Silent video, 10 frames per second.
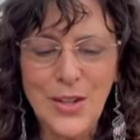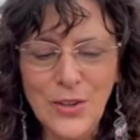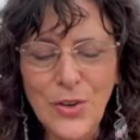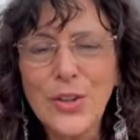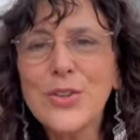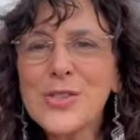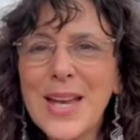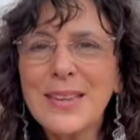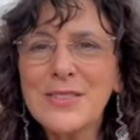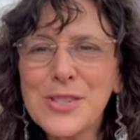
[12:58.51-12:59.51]
Or are
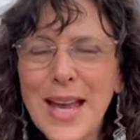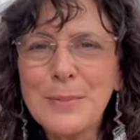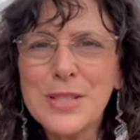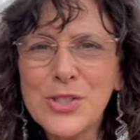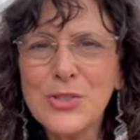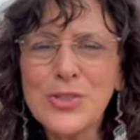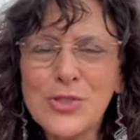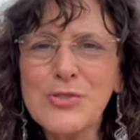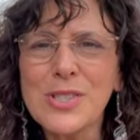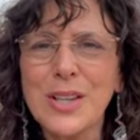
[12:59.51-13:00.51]
those habits you're
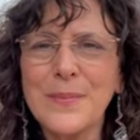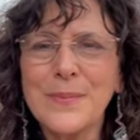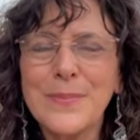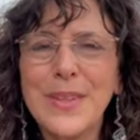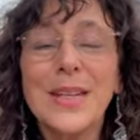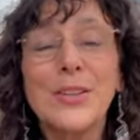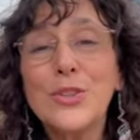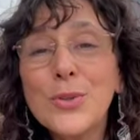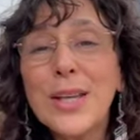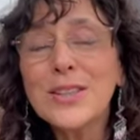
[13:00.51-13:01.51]
choosing?
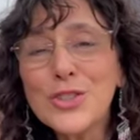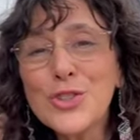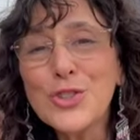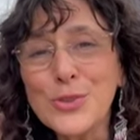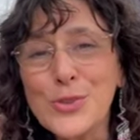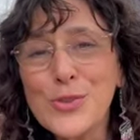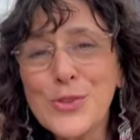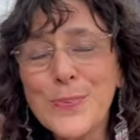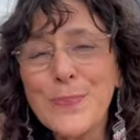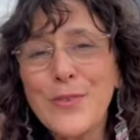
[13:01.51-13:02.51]
You get to choose.
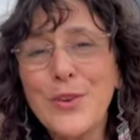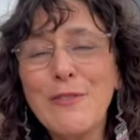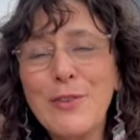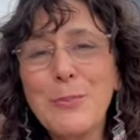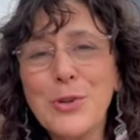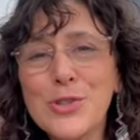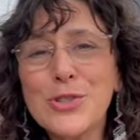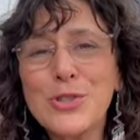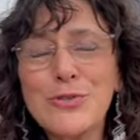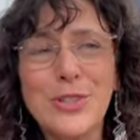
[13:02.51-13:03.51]
You have the
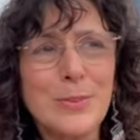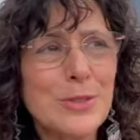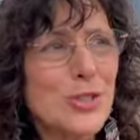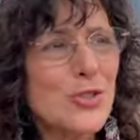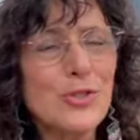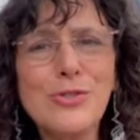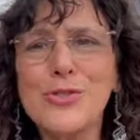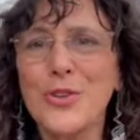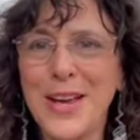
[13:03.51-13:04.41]
personal freedom to choose your